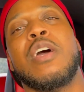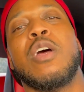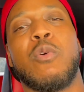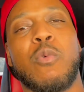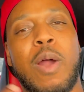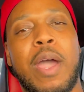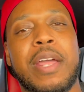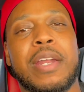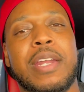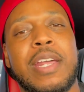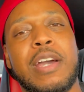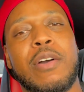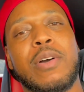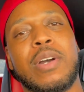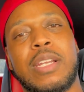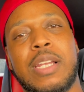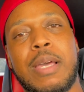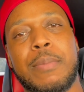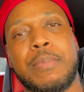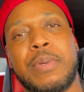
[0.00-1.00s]
right now
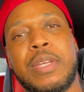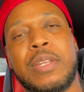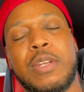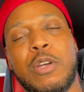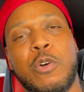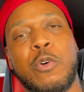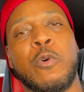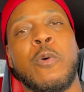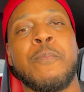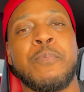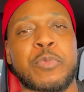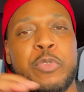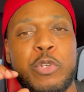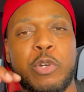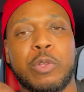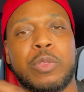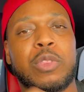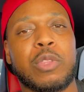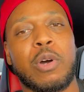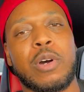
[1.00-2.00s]
and let me know
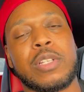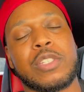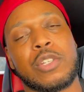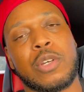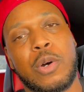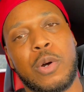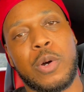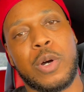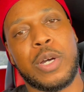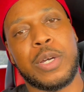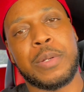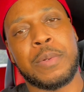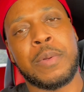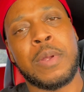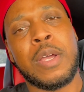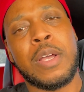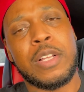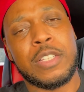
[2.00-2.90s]
your thoughts on